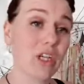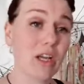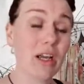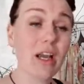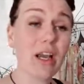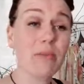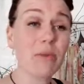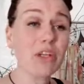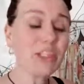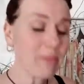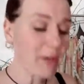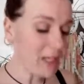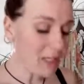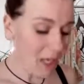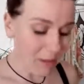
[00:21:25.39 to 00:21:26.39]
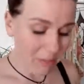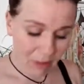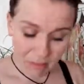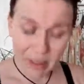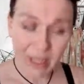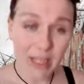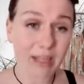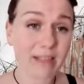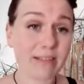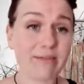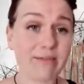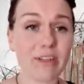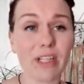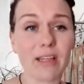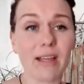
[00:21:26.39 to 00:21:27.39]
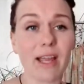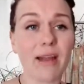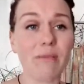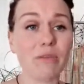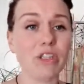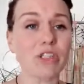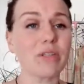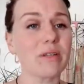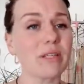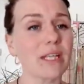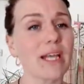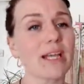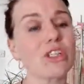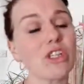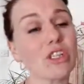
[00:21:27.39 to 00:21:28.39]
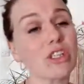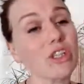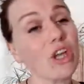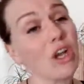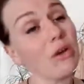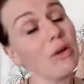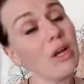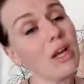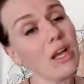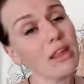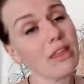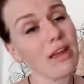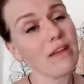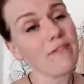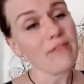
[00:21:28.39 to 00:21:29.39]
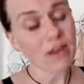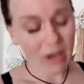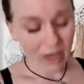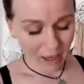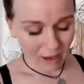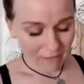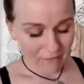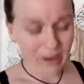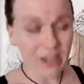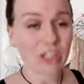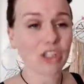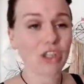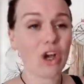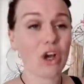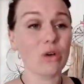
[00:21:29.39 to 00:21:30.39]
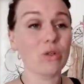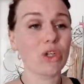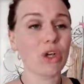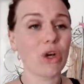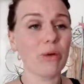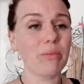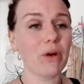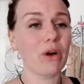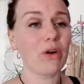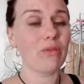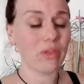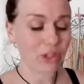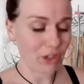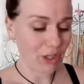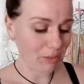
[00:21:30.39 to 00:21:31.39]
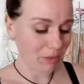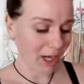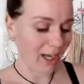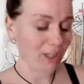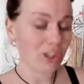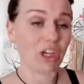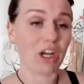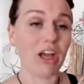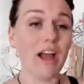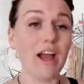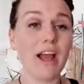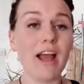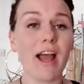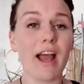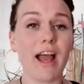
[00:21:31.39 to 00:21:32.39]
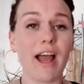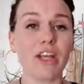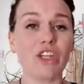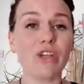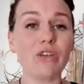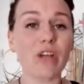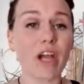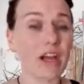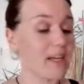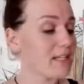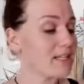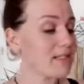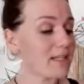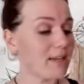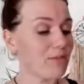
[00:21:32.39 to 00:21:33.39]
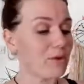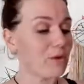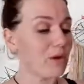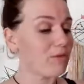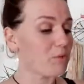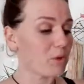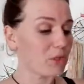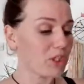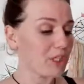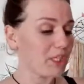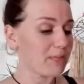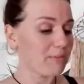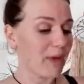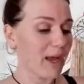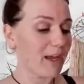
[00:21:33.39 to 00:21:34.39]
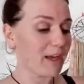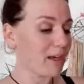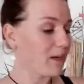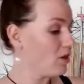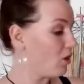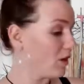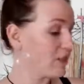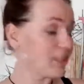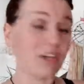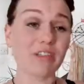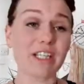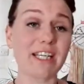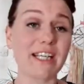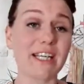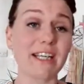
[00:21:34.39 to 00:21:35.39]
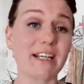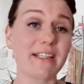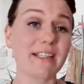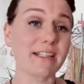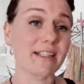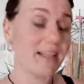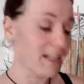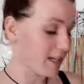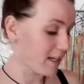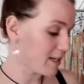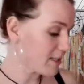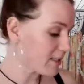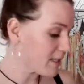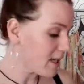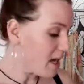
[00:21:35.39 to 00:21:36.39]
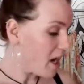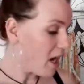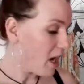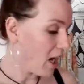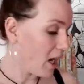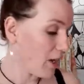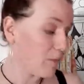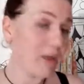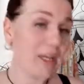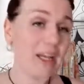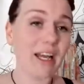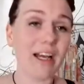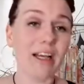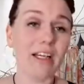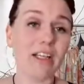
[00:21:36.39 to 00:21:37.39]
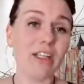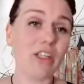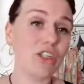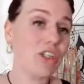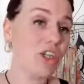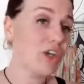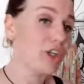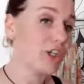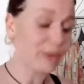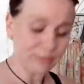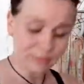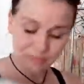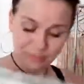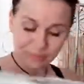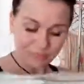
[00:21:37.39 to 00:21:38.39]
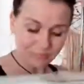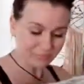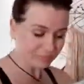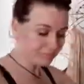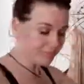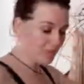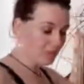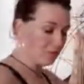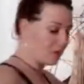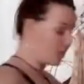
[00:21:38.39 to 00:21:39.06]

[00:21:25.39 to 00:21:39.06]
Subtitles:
I'm going to spend a couple of minutes in front of the camera doing that, just so that I feel like I finished the whole job of the dreamcatcher. And you guys, if you ever watch this back, or I don't delete it because it's hideous, I will show you what